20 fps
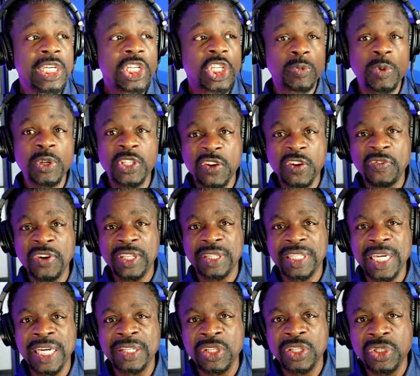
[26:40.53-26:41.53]
specific
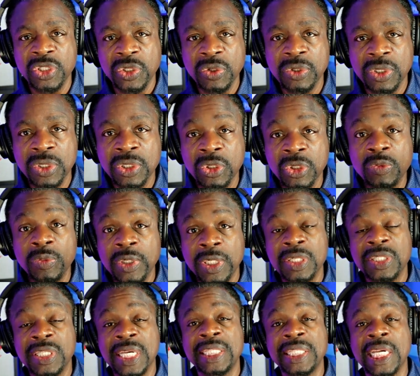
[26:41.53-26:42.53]
thing that you can do,
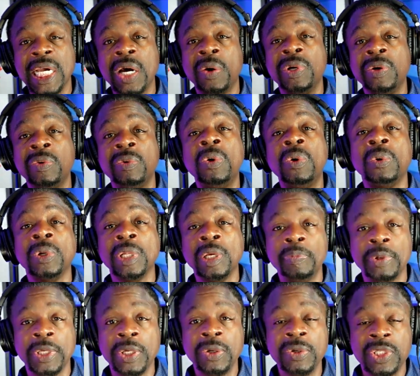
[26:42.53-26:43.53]
because that's how we roll
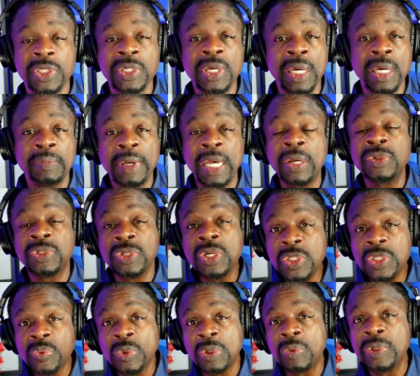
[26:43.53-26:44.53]
up here. It's not about
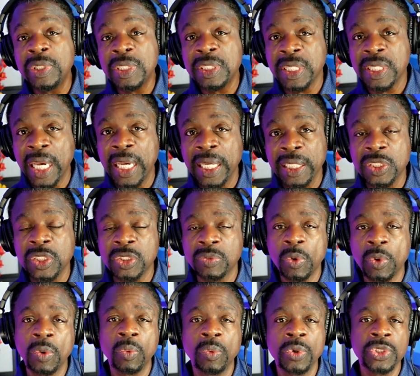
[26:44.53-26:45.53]
just what we say. It's
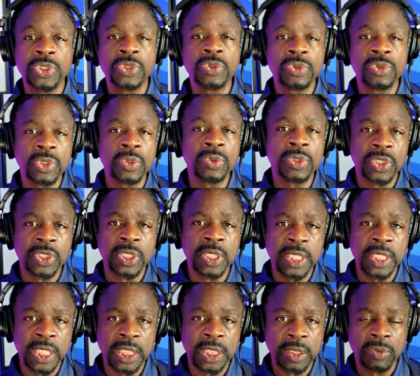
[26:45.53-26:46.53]
about what you do that's going
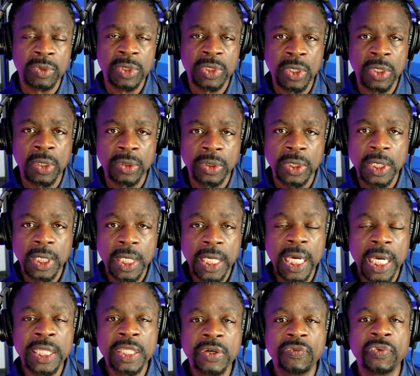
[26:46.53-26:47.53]
to get the result
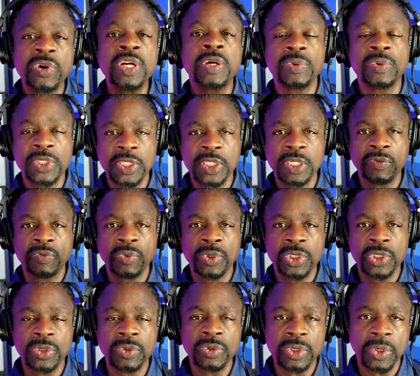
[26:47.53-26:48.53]
and the frequency of
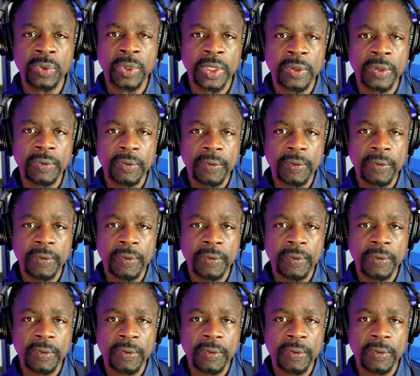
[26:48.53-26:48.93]
which you do it.